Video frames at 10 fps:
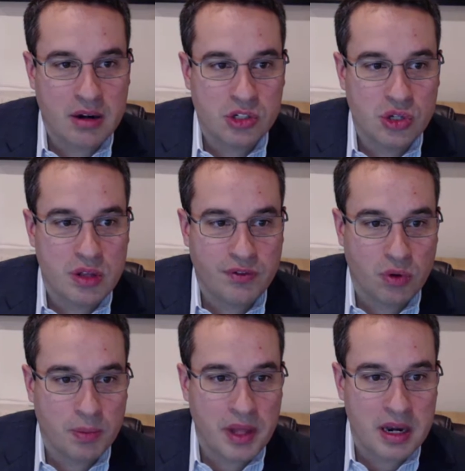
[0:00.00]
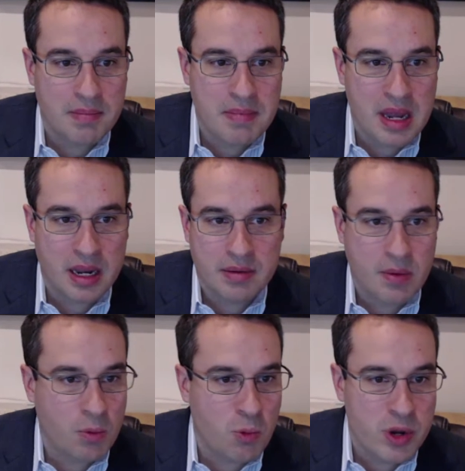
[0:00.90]
and I'll show you the floor plan in a minute.
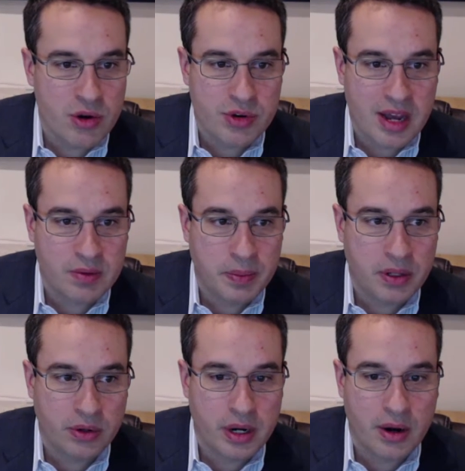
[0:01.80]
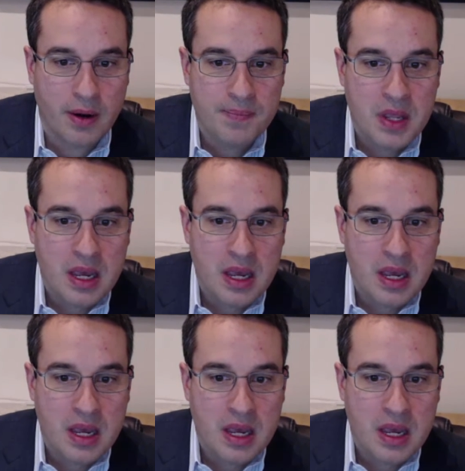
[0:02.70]
Weird to have a pillar here.